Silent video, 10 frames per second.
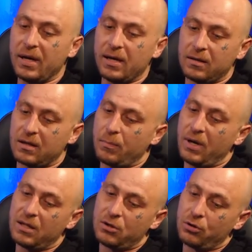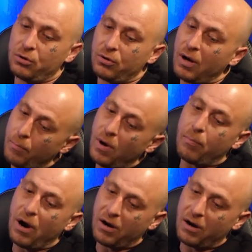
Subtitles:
beat compared to a